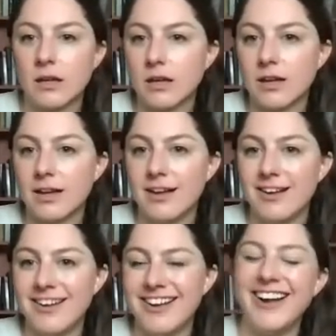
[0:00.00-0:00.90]

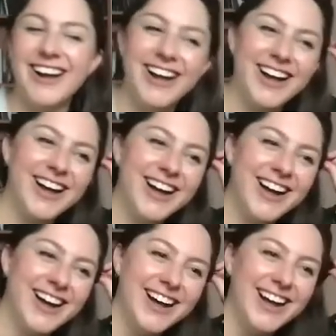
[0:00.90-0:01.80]

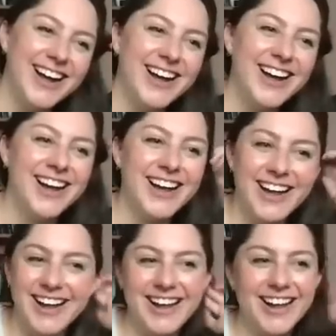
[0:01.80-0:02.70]

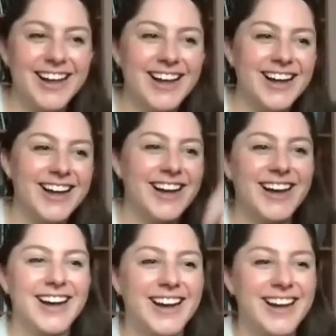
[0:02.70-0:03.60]

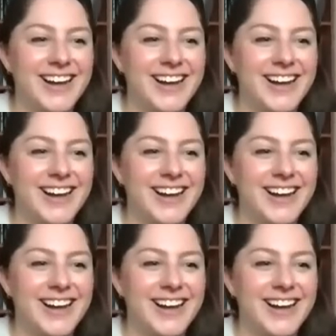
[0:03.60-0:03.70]
(not speaking)